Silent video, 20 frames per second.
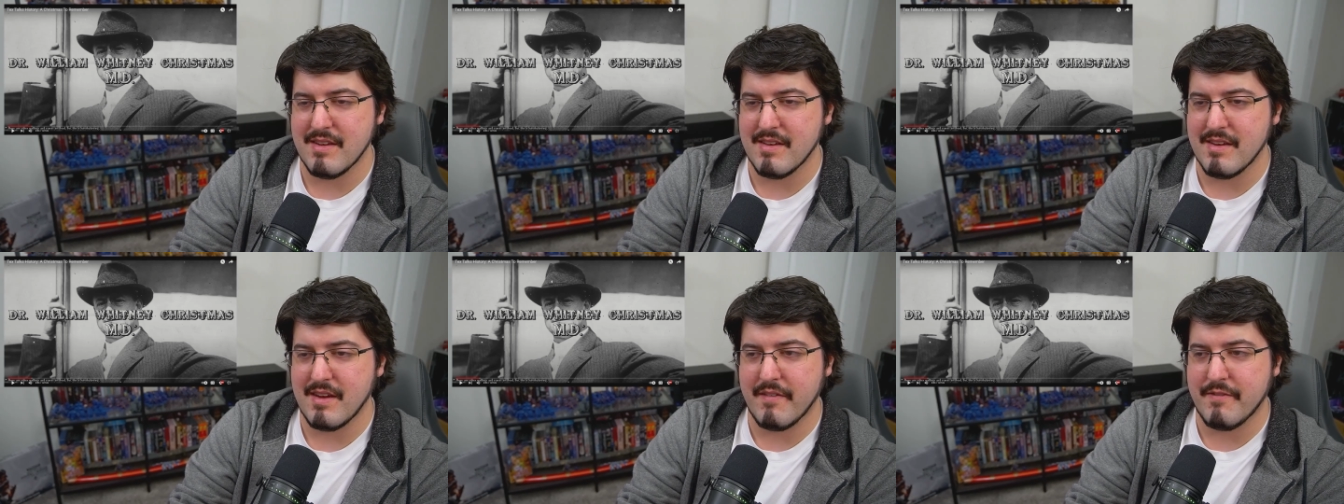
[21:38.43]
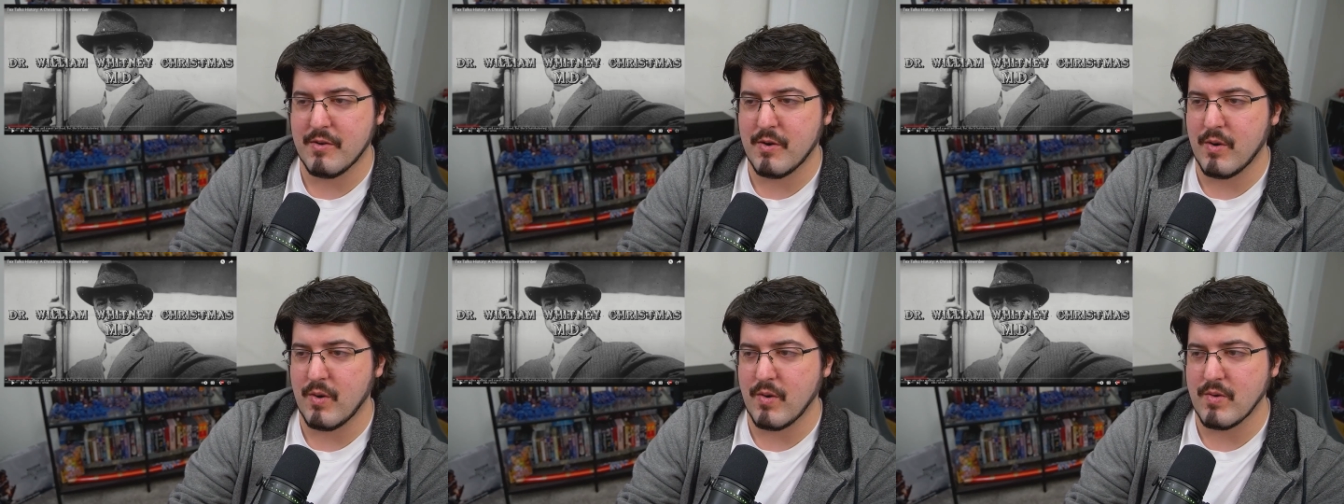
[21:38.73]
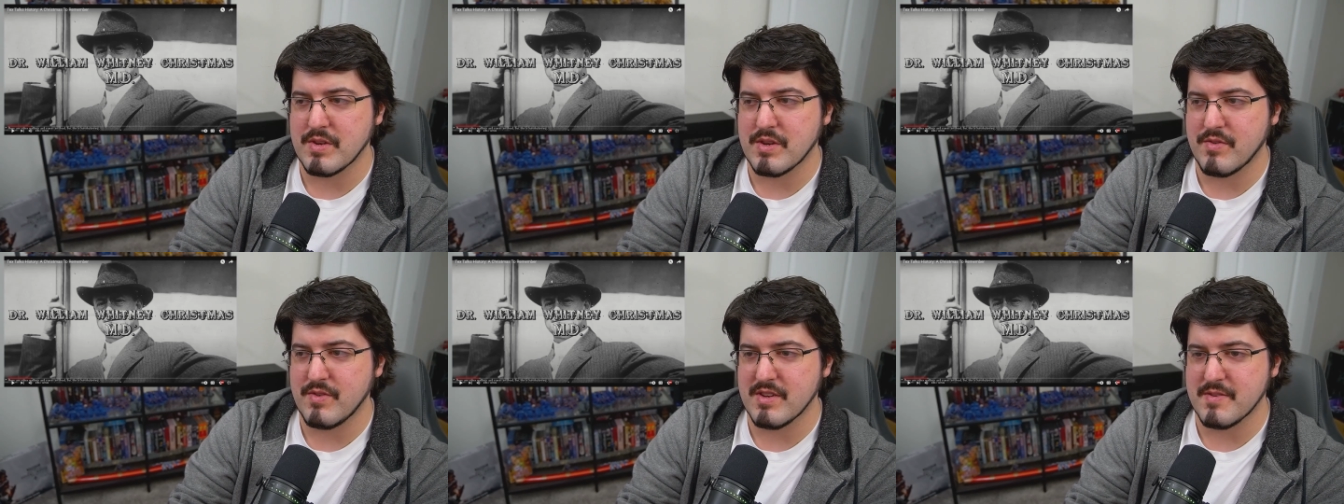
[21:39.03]
of
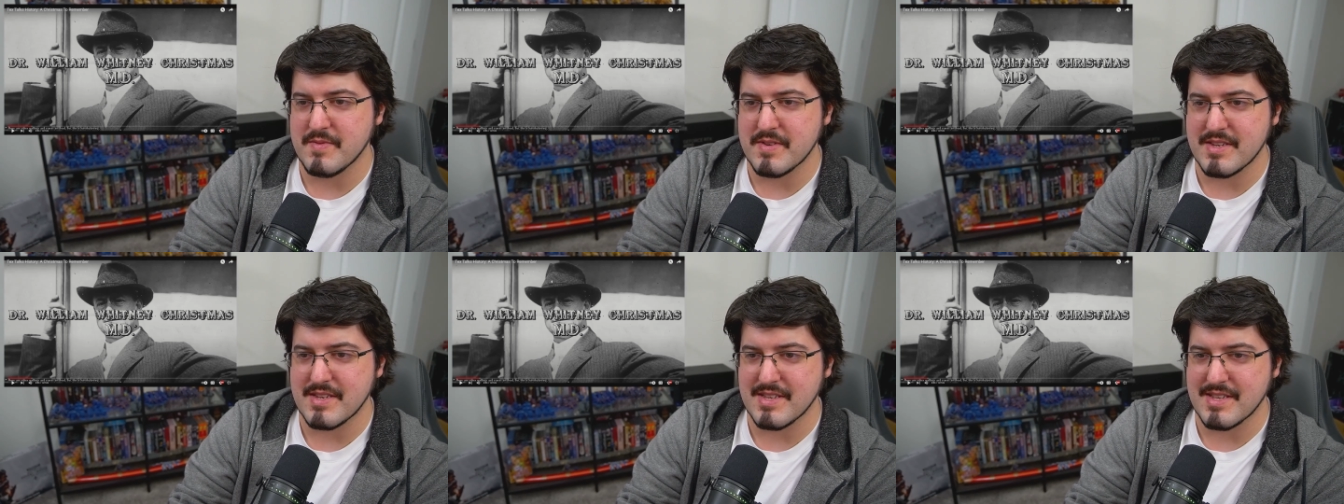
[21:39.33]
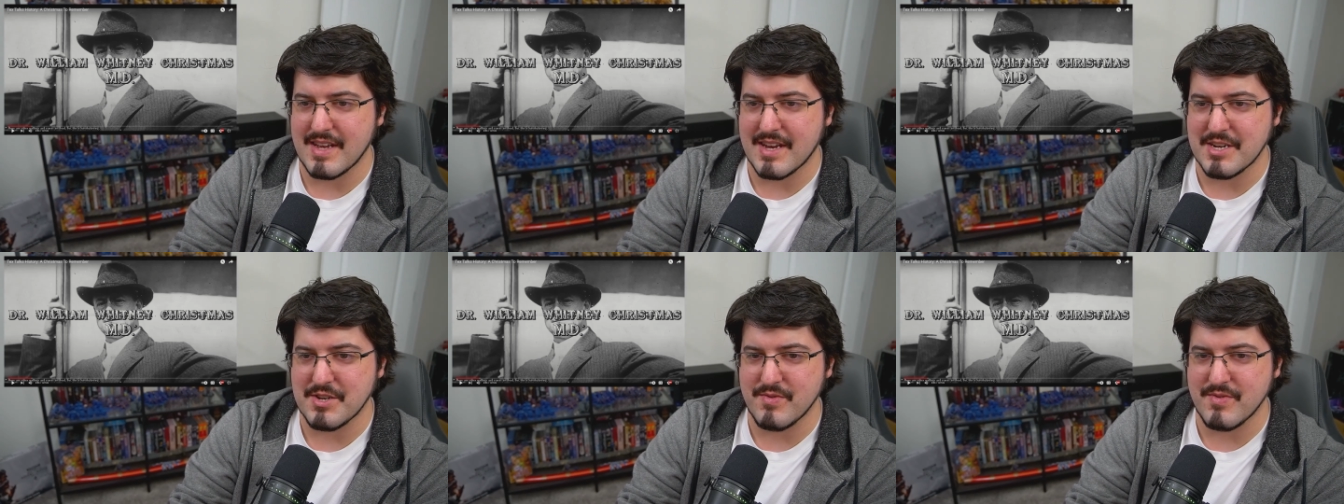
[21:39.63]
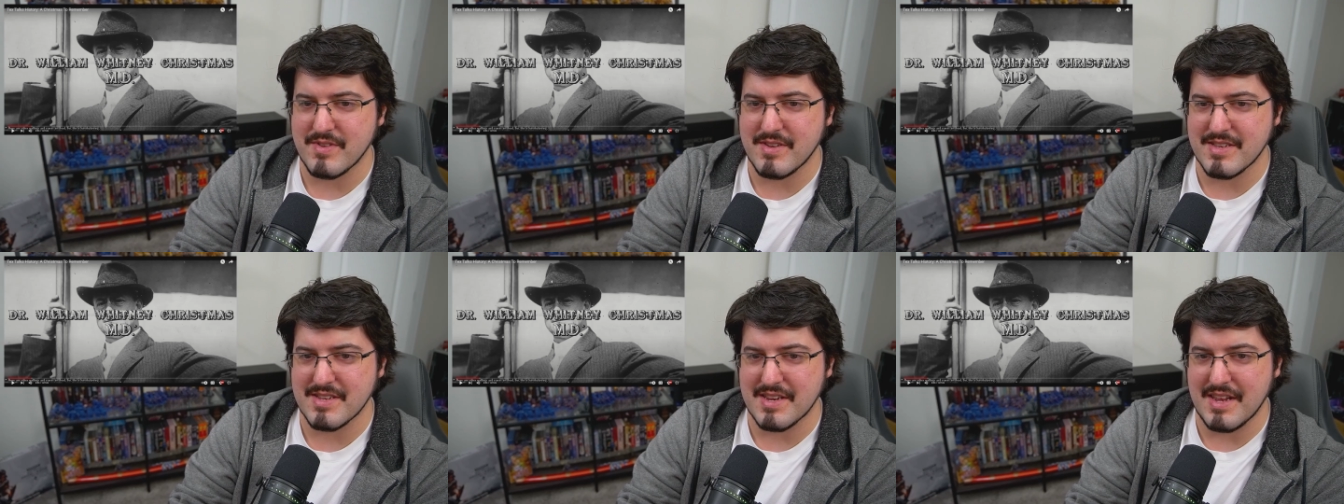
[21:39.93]
course, Christmas is
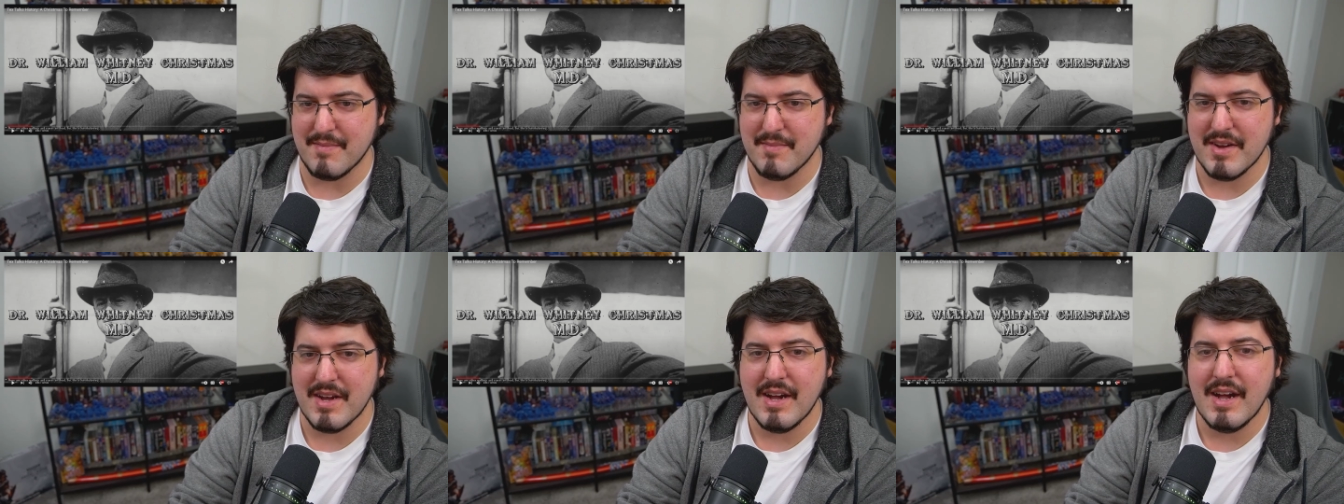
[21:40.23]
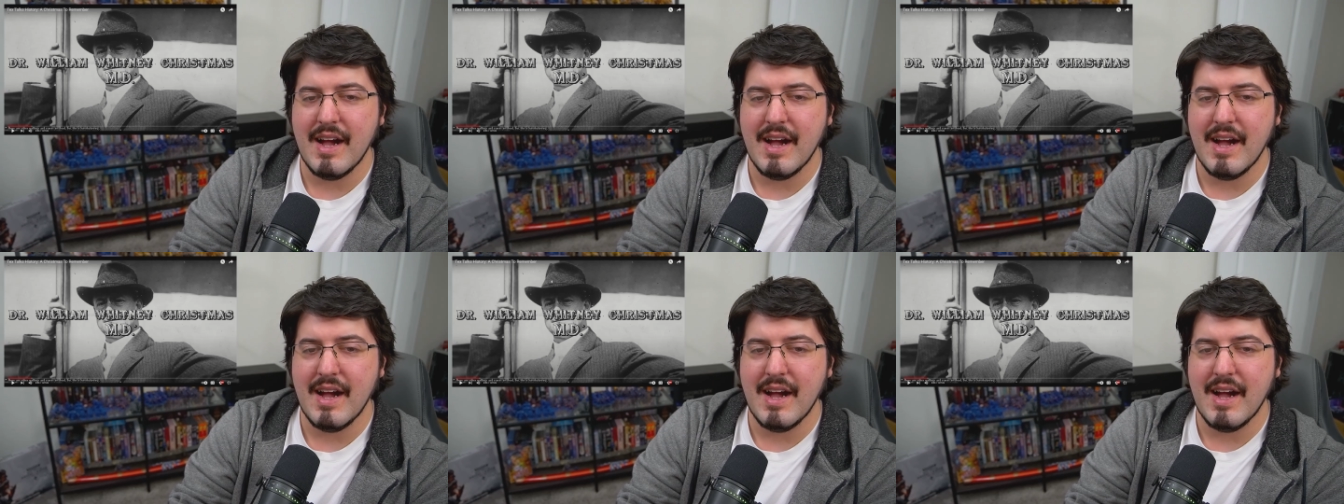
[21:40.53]
actually his name.